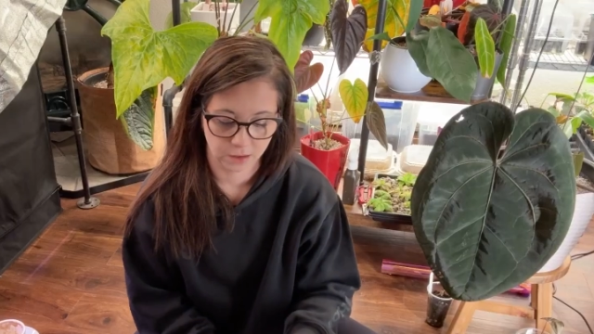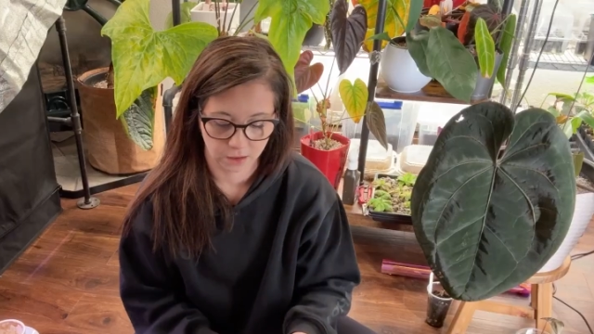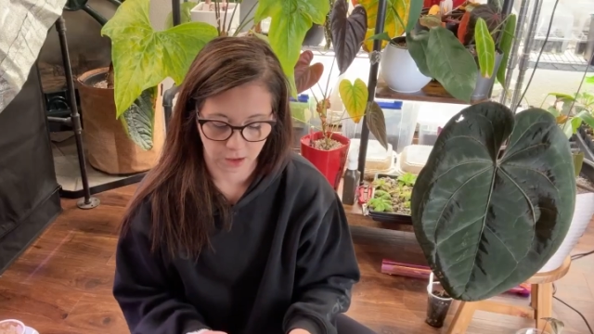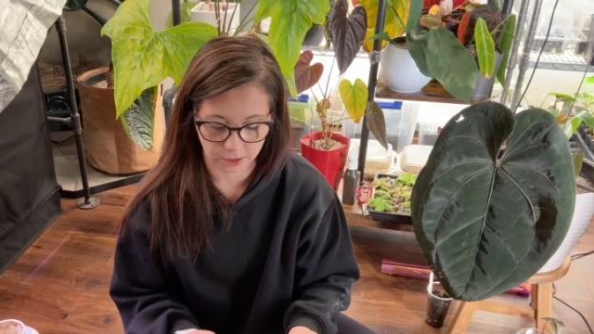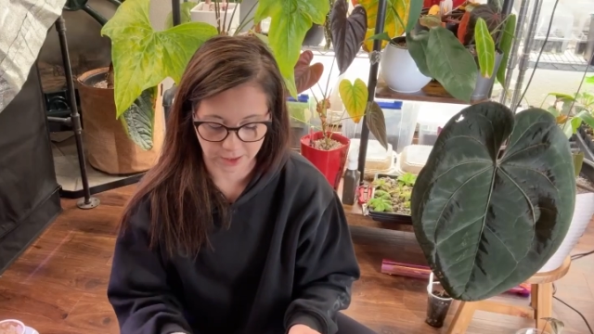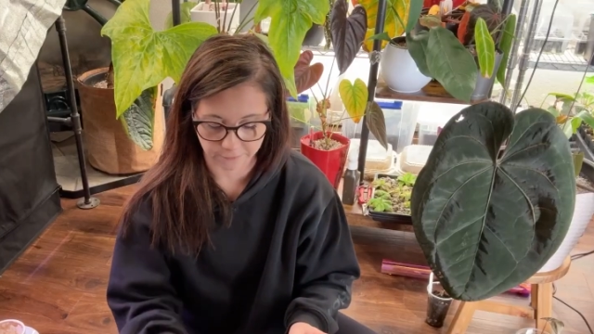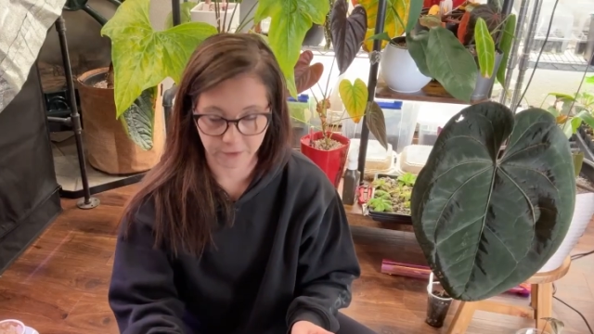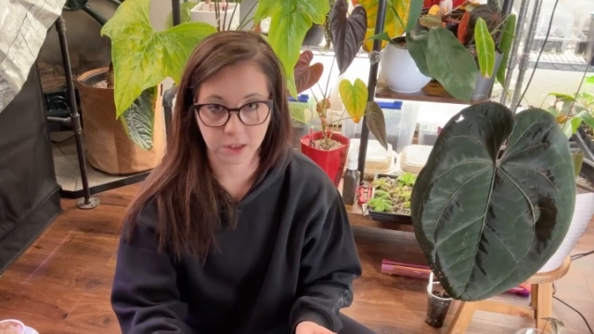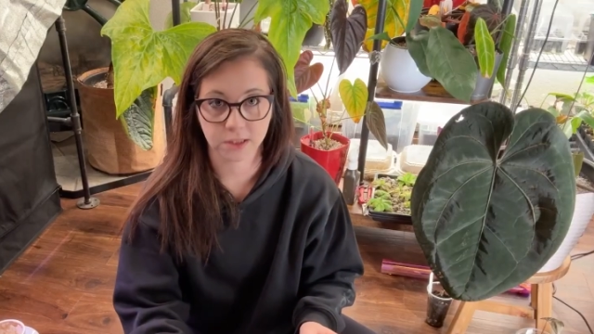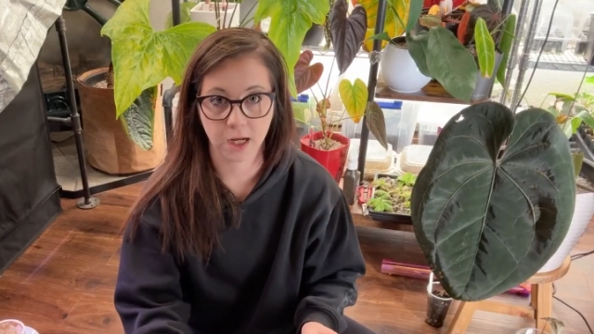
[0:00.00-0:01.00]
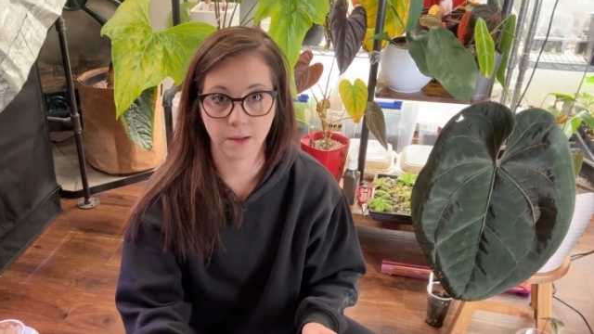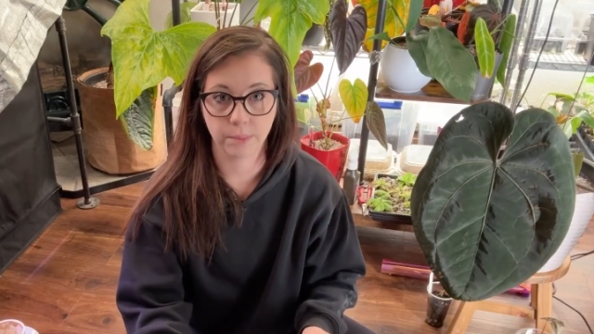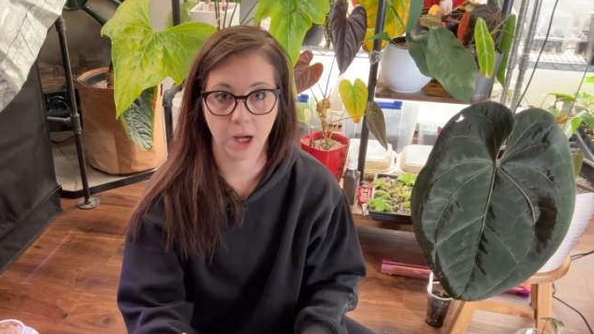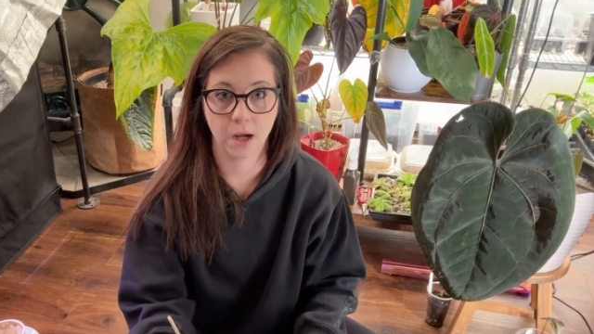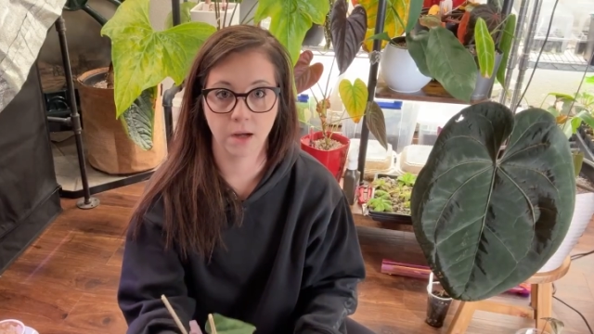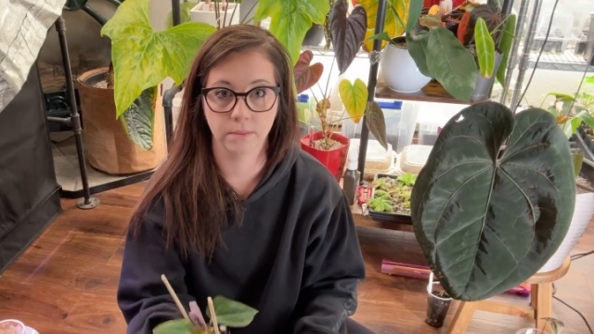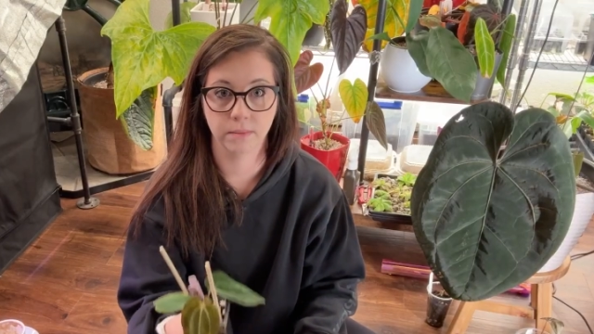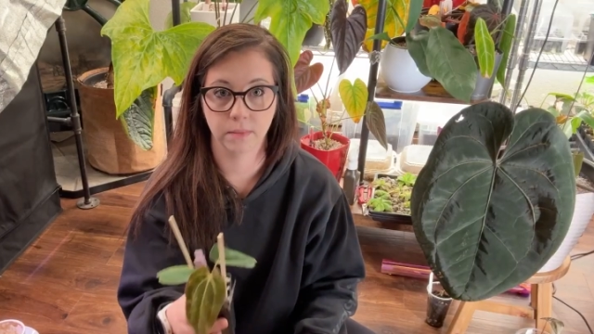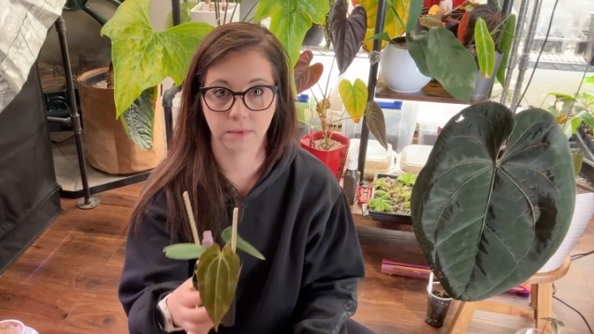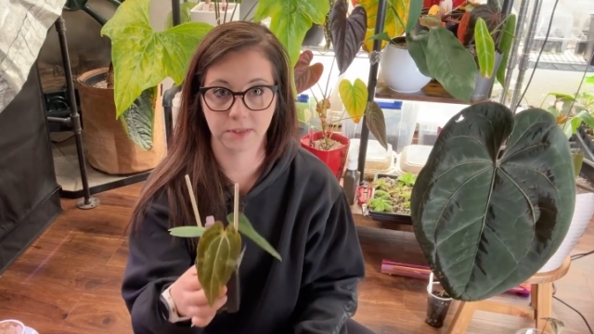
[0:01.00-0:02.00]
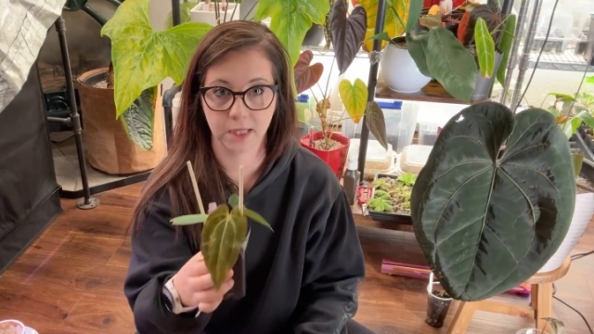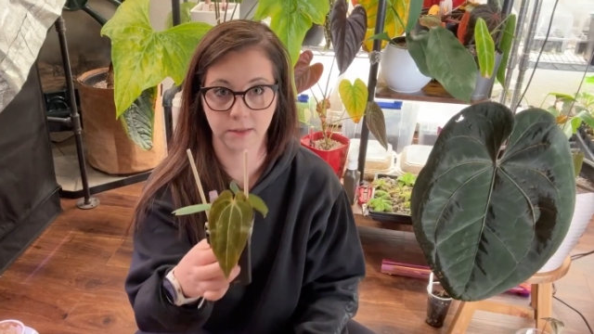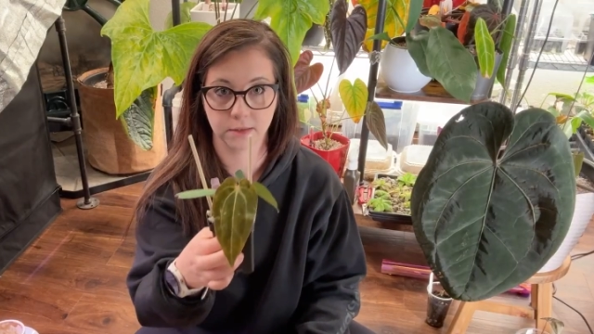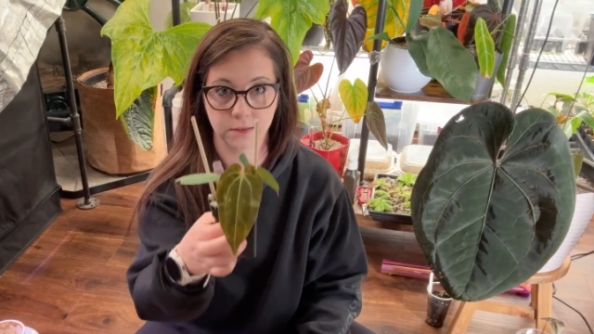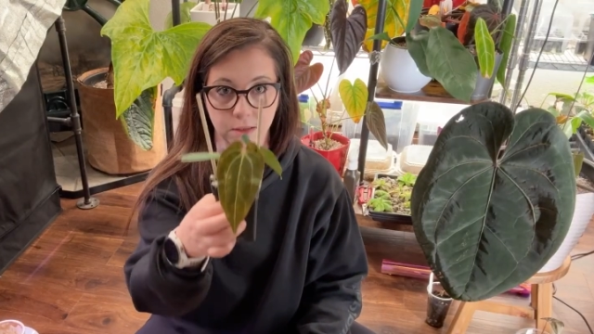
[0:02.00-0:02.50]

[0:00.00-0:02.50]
All right, first up, since